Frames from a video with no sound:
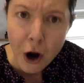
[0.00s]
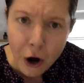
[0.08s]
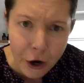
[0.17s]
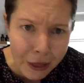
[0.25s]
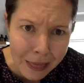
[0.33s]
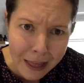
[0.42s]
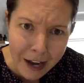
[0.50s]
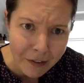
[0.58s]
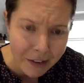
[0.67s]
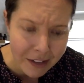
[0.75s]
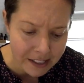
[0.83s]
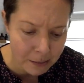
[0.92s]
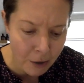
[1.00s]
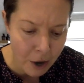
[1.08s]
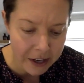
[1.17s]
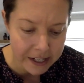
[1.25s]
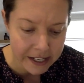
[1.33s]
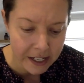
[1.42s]
Her lifeless
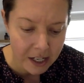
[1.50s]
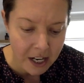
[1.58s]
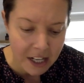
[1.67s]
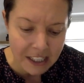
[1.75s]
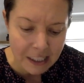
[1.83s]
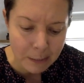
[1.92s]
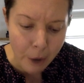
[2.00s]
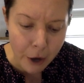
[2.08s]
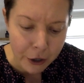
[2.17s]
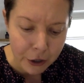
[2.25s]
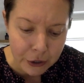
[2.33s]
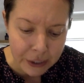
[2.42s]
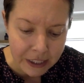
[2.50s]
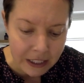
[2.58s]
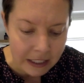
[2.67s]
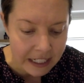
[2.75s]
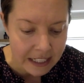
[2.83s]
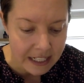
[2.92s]
body sparkled in the
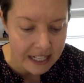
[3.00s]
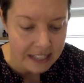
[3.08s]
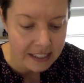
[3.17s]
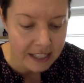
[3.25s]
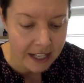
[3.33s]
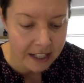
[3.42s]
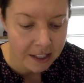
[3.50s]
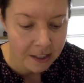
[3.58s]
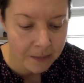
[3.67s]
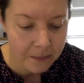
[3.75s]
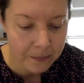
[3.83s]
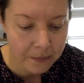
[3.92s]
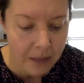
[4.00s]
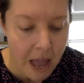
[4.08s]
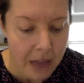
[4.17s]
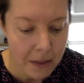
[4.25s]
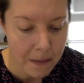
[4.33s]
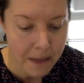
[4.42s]
late-day sun.
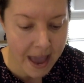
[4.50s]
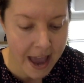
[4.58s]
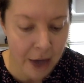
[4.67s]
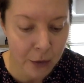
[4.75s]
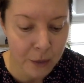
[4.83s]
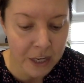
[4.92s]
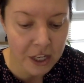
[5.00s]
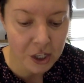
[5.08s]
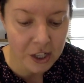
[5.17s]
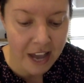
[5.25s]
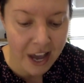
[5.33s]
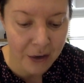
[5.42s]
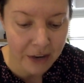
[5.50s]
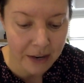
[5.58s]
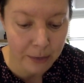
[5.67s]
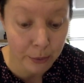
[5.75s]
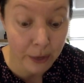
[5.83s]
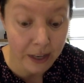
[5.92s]
The man reached down
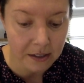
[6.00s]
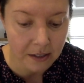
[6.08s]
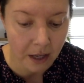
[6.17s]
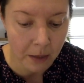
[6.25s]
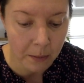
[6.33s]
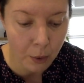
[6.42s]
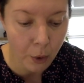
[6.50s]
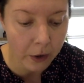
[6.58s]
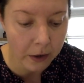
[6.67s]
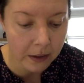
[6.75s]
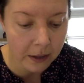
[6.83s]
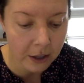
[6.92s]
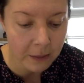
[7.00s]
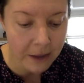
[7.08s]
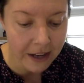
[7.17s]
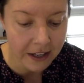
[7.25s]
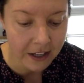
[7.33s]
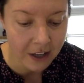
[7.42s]
and pressed an important little
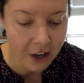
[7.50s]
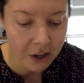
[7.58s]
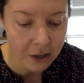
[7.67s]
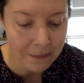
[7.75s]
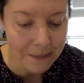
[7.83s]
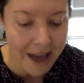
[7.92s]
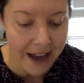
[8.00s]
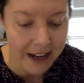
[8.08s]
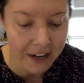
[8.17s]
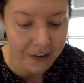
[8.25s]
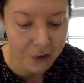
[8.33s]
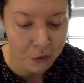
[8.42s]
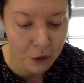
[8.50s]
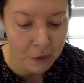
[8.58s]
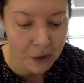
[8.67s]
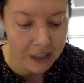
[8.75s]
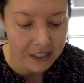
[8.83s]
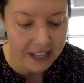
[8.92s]
button on the back of the
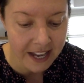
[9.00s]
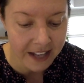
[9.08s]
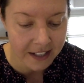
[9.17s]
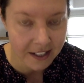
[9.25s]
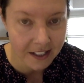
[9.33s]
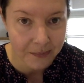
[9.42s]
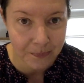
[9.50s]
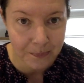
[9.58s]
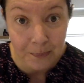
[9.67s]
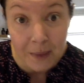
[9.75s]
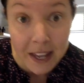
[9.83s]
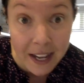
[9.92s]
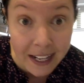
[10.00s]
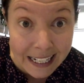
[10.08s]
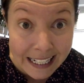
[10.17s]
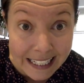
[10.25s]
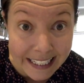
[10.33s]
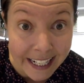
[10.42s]
robot's head.
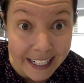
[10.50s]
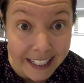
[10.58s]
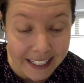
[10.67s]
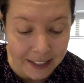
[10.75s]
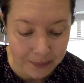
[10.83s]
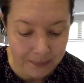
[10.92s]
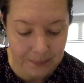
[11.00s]
Click.